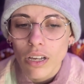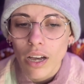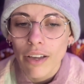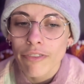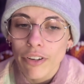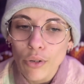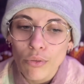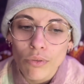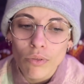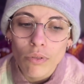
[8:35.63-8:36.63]
I felt
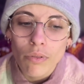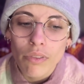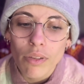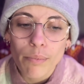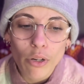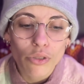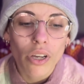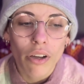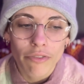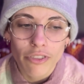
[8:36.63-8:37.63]
the most
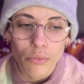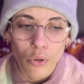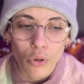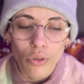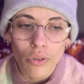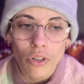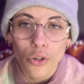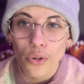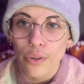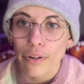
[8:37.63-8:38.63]
comfortable
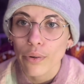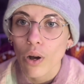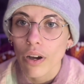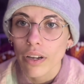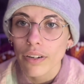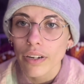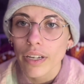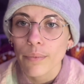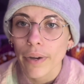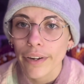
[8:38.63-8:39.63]
earlier on
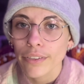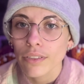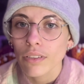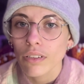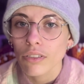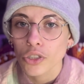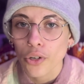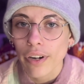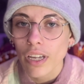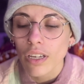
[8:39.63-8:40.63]
in my
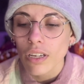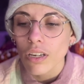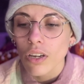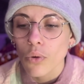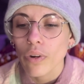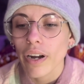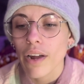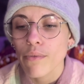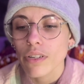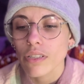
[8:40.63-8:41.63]
journey when I
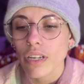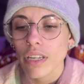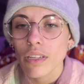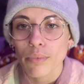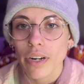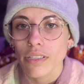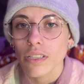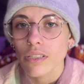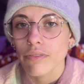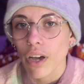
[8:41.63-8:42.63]
was in the
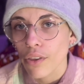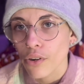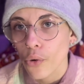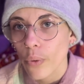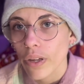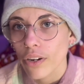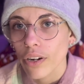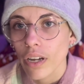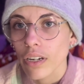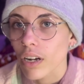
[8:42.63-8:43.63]
presence of other
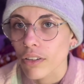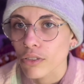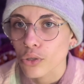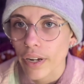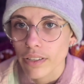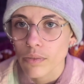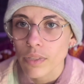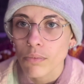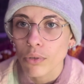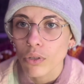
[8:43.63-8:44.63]
queer and other trans
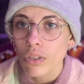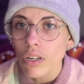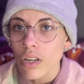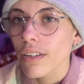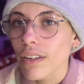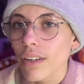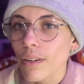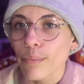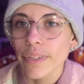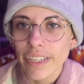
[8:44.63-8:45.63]
people,
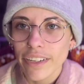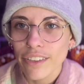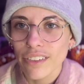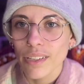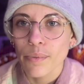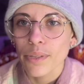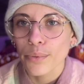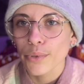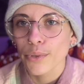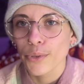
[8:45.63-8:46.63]
particularly
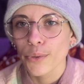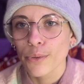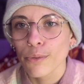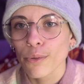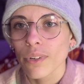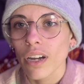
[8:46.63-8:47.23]
people who